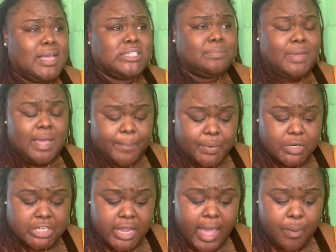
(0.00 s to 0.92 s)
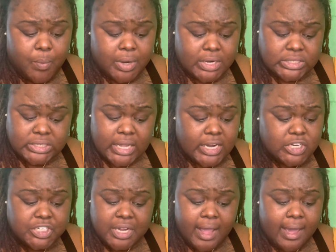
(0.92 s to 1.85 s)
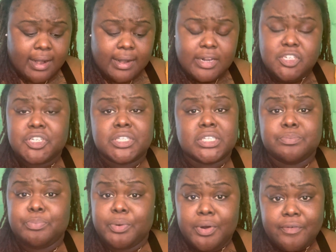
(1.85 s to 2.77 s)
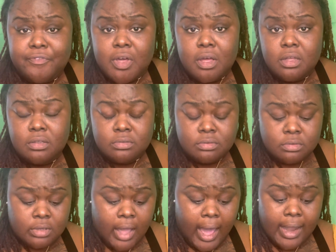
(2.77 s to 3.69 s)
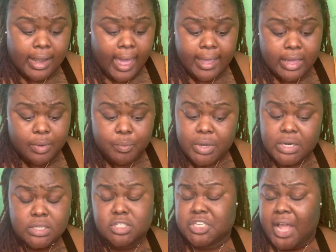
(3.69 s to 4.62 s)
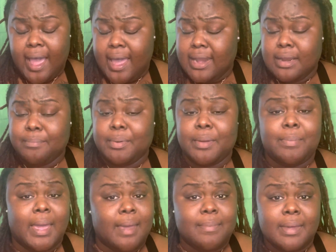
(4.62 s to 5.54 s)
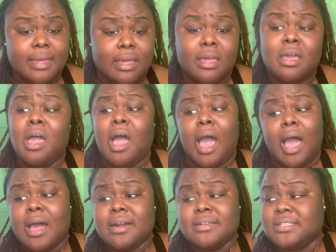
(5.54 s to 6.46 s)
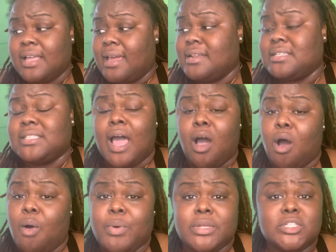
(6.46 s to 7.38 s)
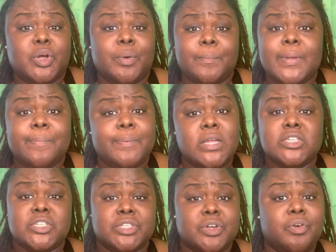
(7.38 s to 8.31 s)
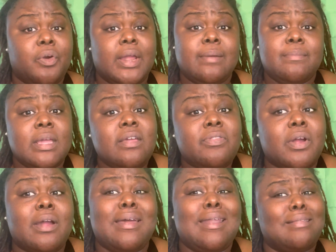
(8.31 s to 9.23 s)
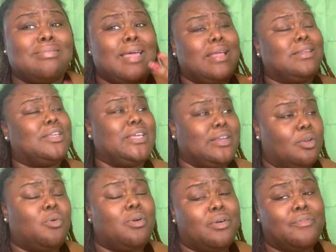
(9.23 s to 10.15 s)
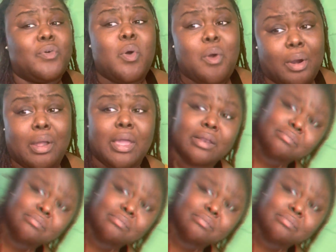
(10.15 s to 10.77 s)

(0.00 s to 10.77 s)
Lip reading: me appreciate when the sun is shining and just as beautiful. I like it when it's shining, but baby, I understand it's not always going to be peaches and cream neither. And I thank the Lord for it.